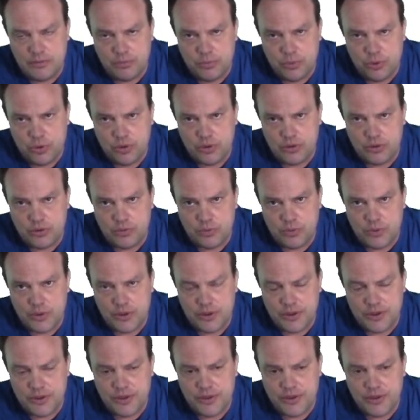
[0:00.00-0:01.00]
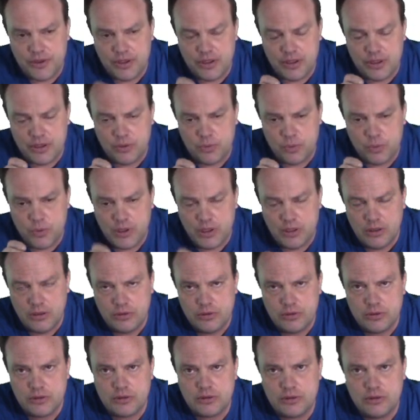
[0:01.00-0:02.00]
border with
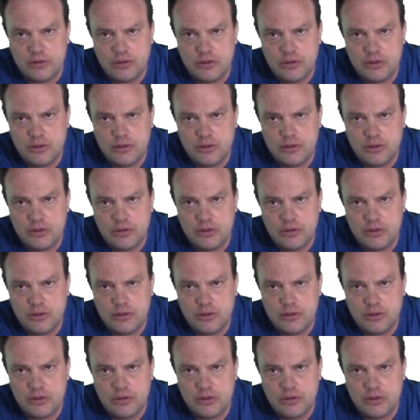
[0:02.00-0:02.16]
willows.